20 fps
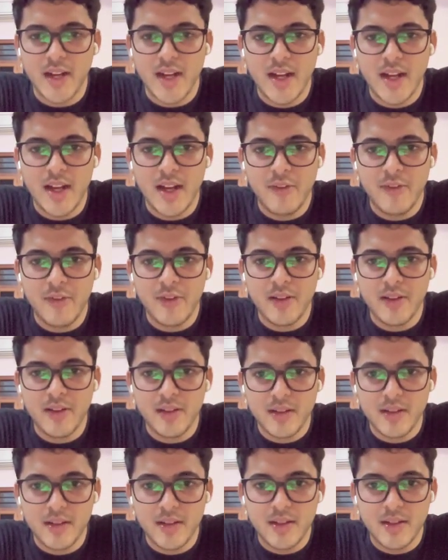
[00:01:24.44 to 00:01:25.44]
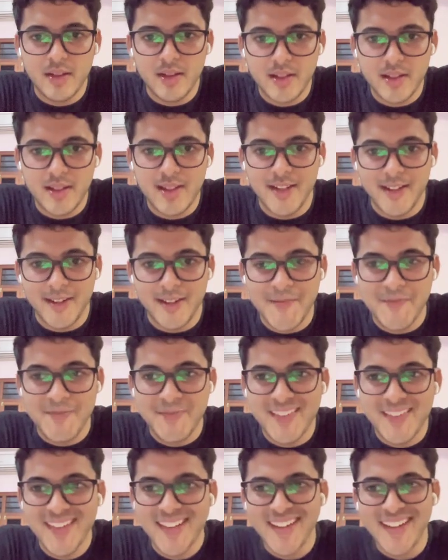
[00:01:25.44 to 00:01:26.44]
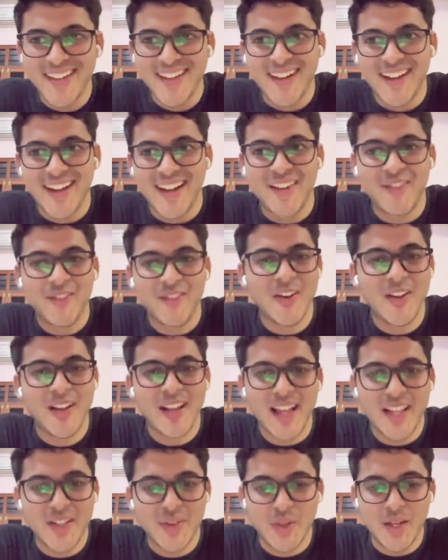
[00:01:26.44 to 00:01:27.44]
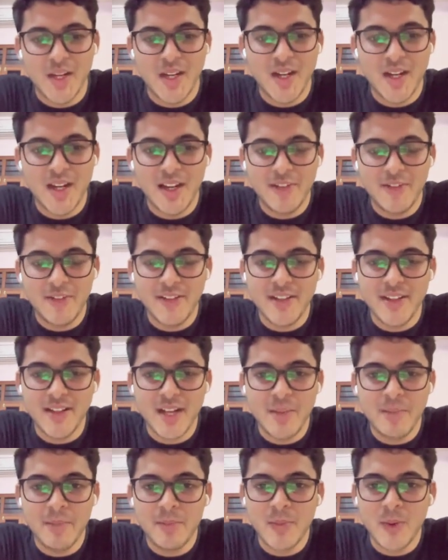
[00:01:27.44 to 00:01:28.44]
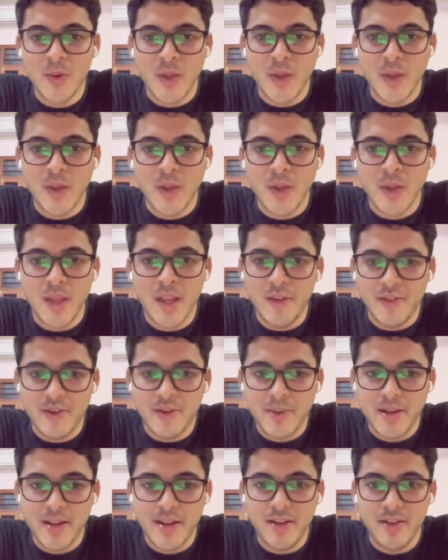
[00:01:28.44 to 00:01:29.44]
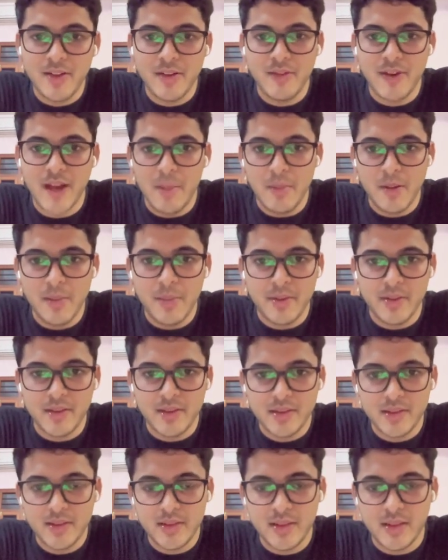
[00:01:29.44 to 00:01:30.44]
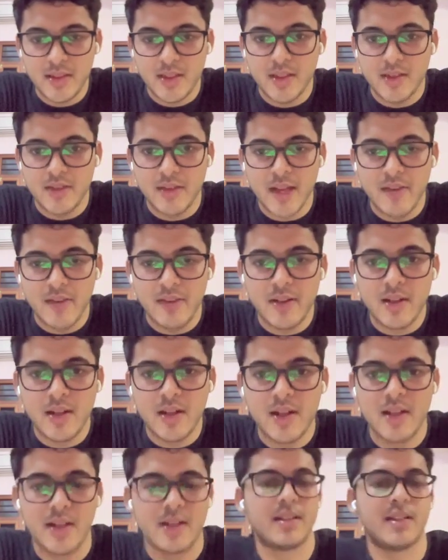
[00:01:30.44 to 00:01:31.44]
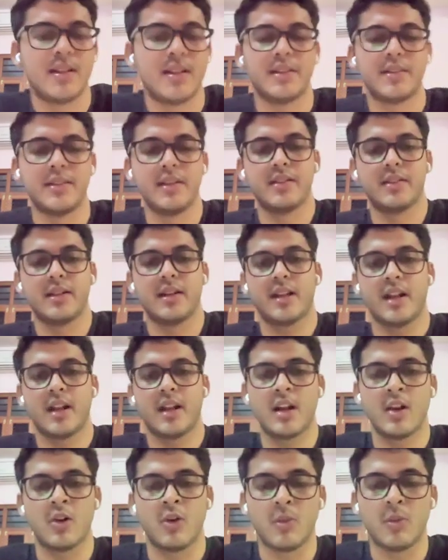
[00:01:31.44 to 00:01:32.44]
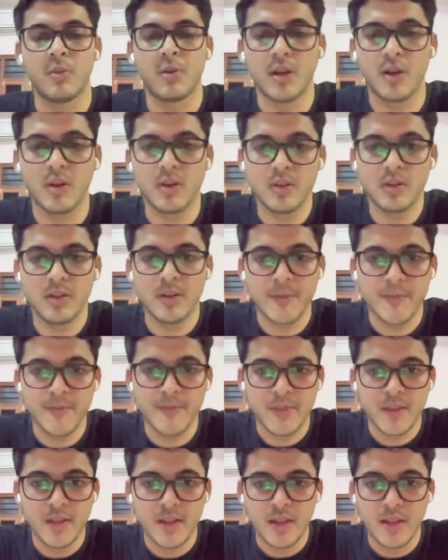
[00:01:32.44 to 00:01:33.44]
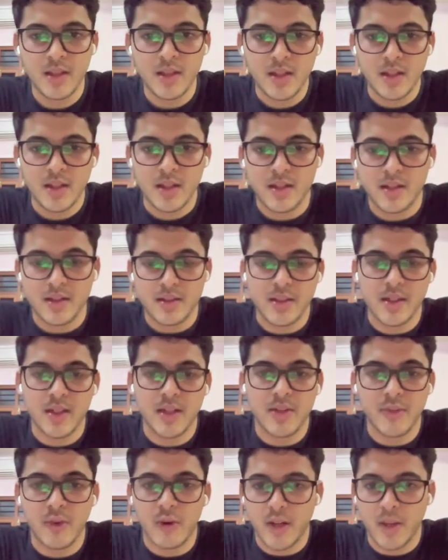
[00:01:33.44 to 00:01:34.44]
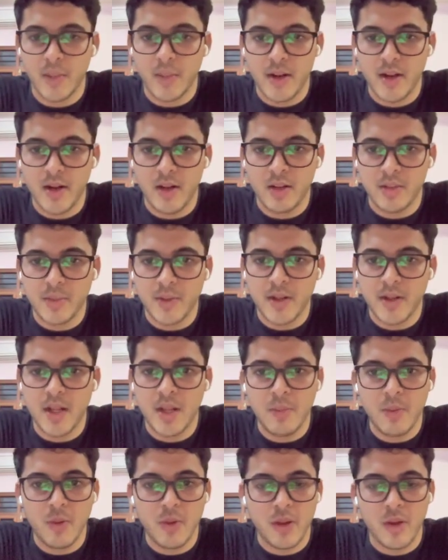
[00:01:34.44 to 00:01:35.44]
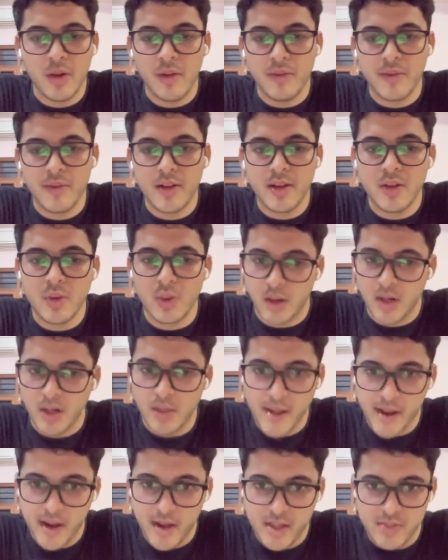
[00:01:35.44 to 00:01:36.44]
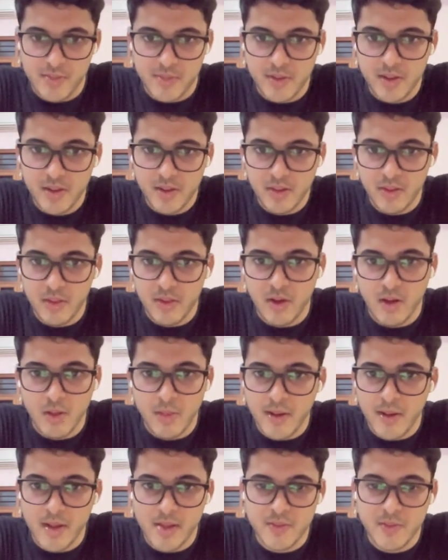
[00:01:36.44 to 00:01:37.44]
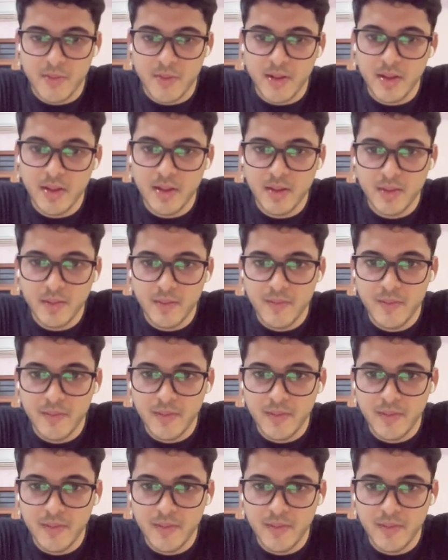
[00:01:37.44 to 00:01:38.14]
last 1.5 year, yeah. And for the last 1.5 year, I'm looking after my family business. We have a nursing center in our hometown. It's a 40-bedded hospital. I'm looking after the total management, overall management.